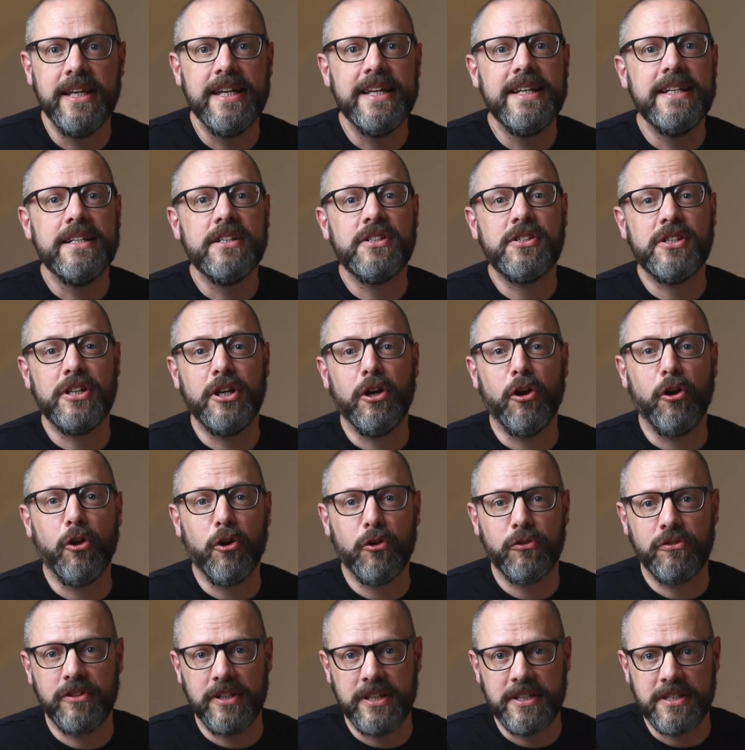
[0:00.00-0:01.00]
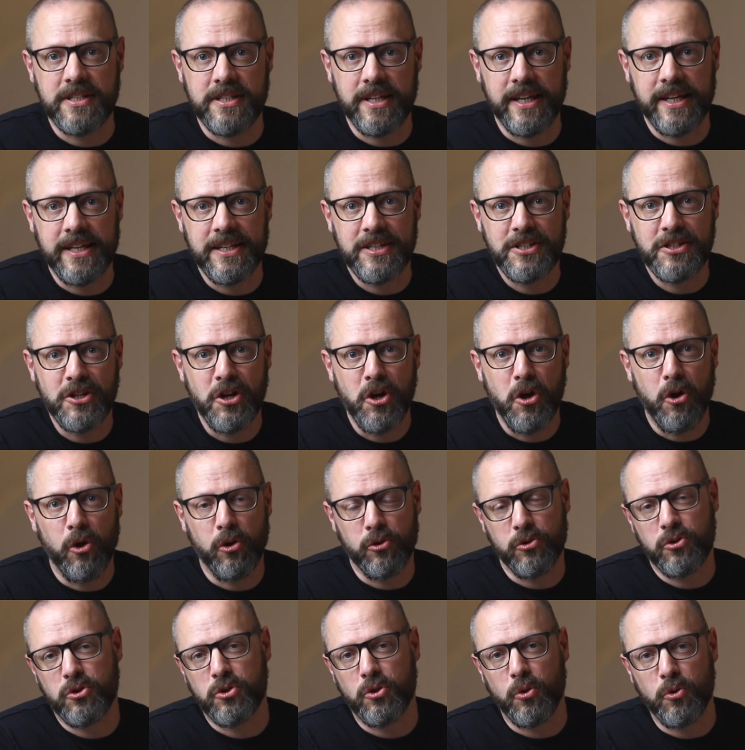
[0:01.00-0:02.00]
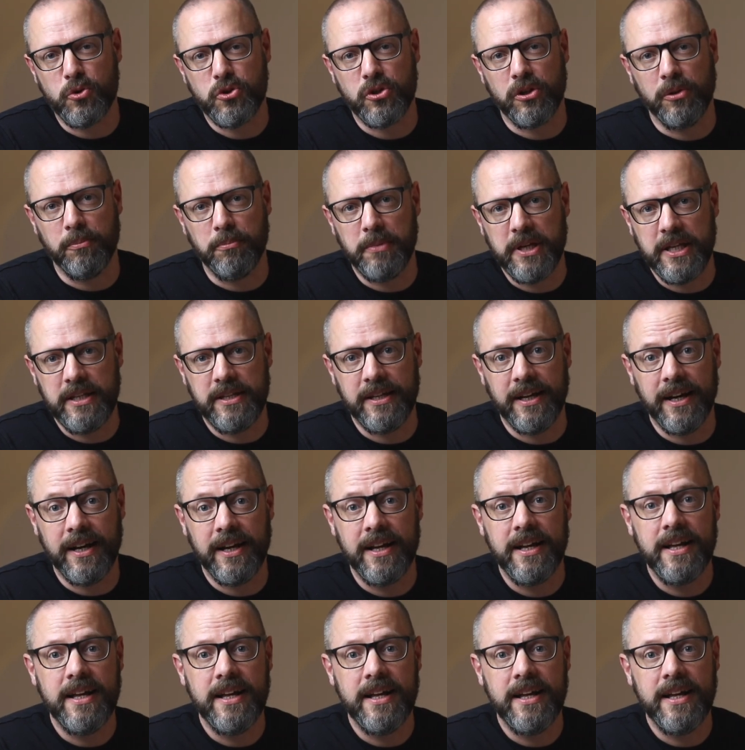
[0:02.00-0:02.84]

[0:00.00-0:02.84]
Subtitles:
see a lot these days on social media